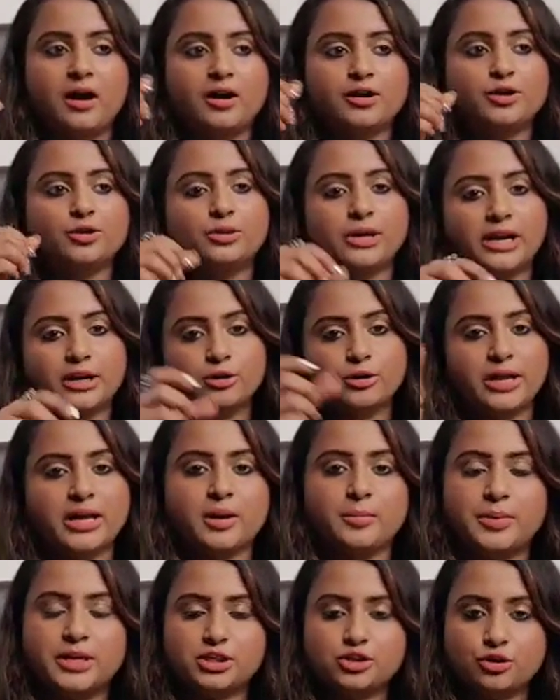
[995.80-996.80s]
you try to take
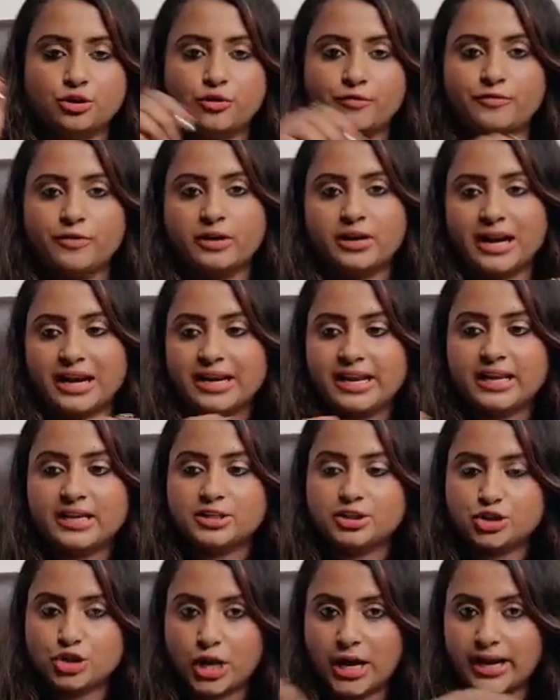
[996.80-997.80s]
a picture of a
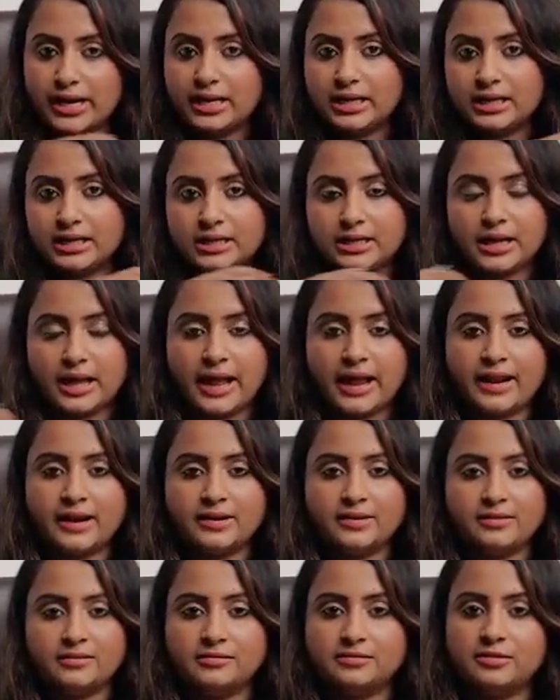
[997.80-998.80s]
running child
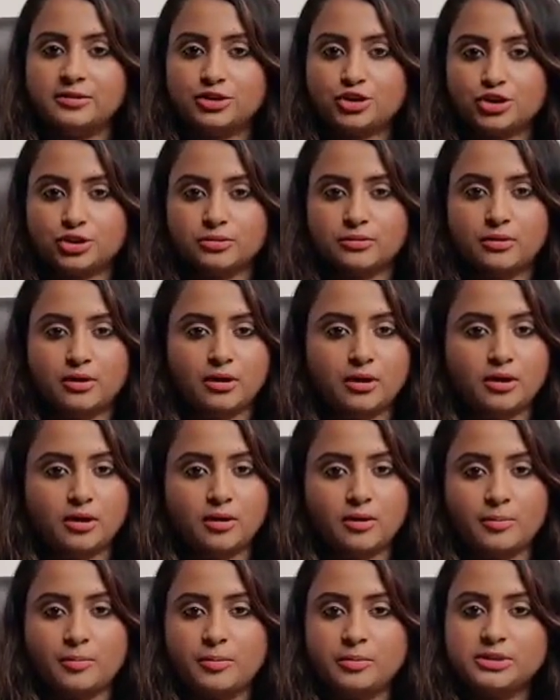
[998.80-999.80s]
and
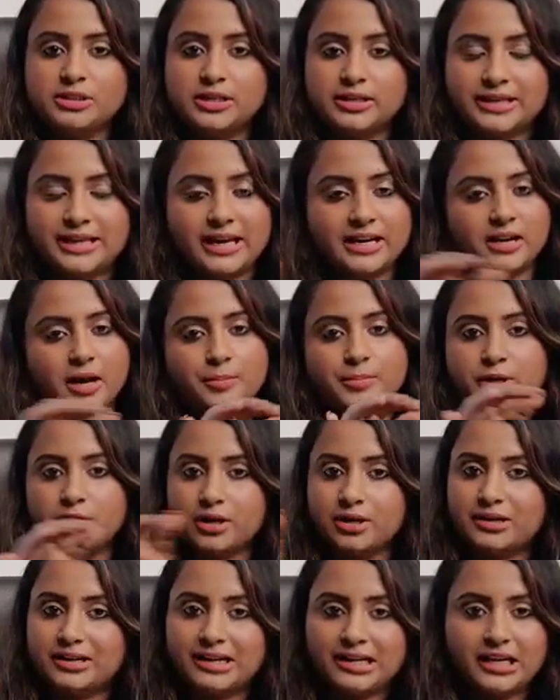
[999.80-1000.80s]
the kid
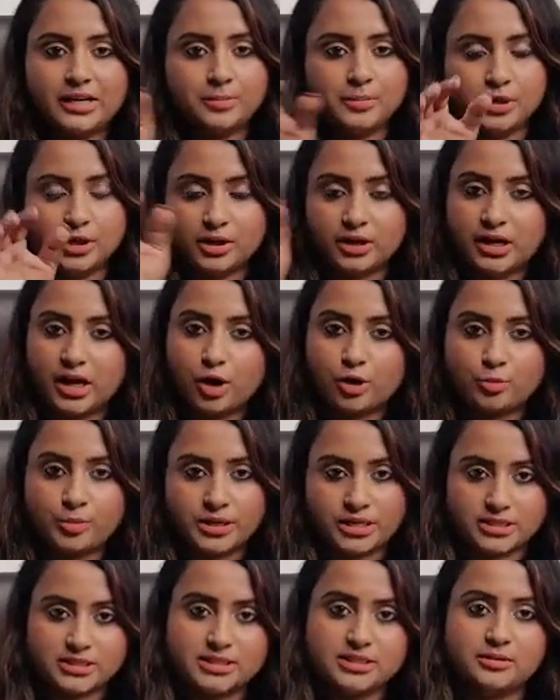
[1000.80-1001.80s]
appeared really blurred out
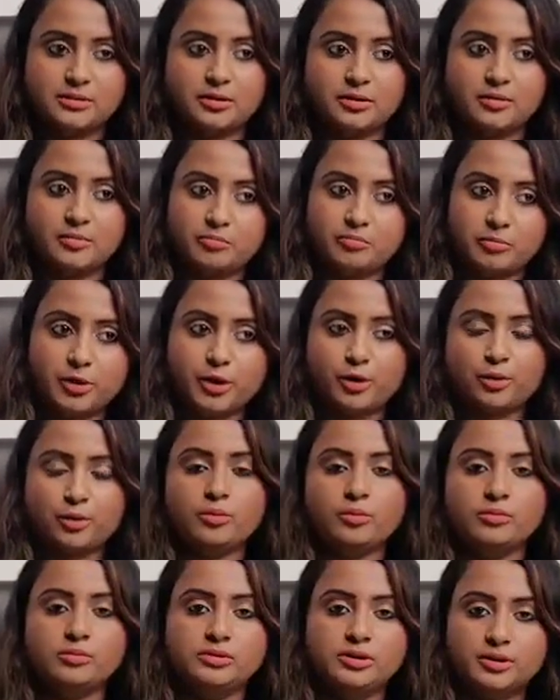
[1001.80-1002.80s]
because
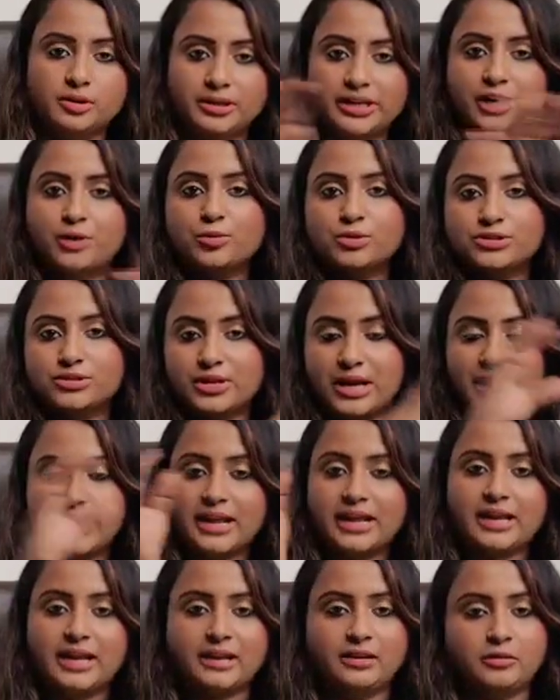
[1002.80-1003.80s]
the kid was
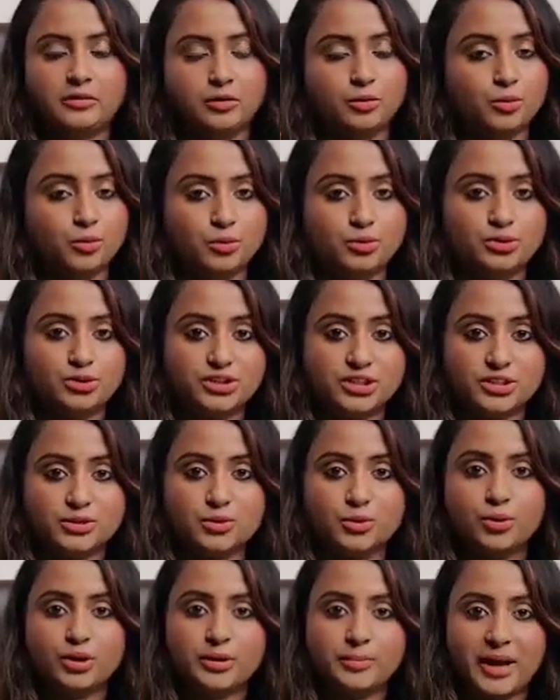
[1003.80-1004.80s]
running and you just
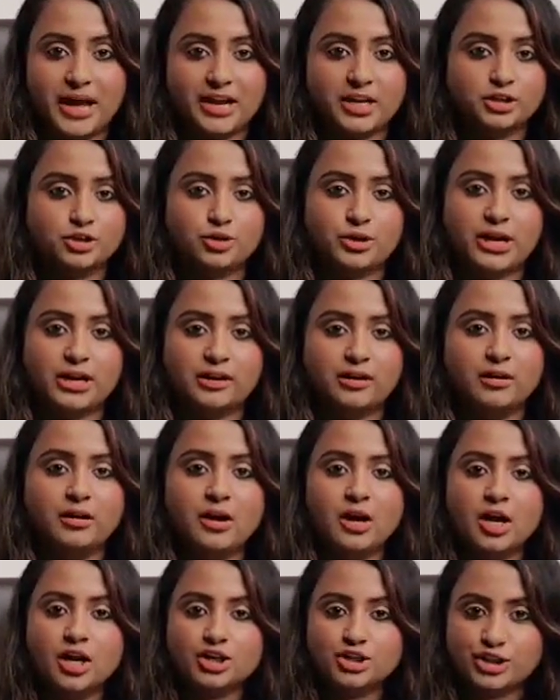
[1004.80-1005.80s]
couldn't manage to get a
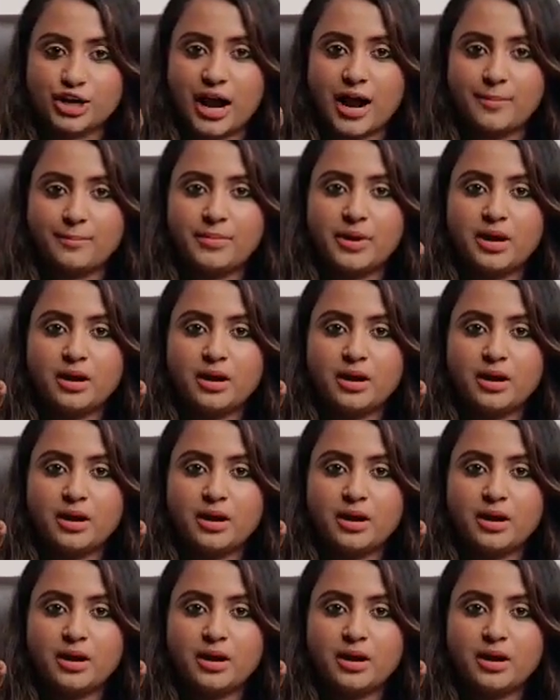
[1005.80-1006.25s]
sharp